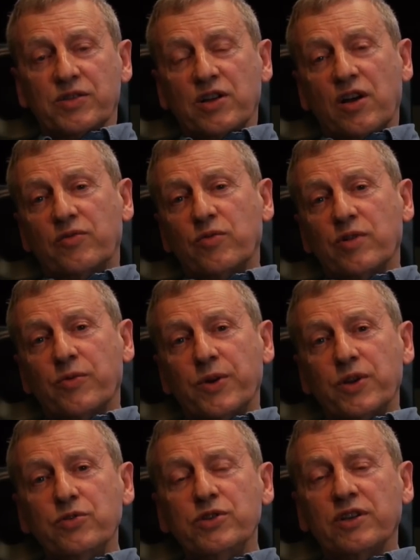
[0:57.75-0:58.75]
software we're
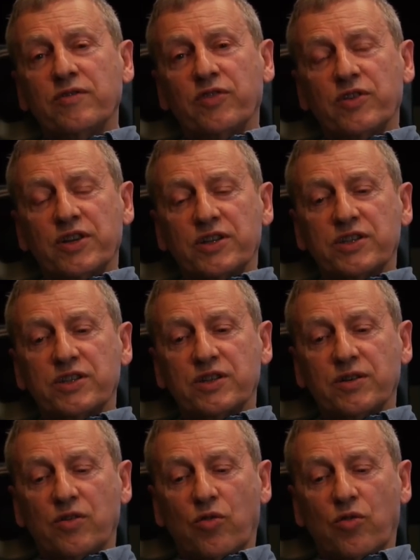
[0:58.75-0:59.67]
using for this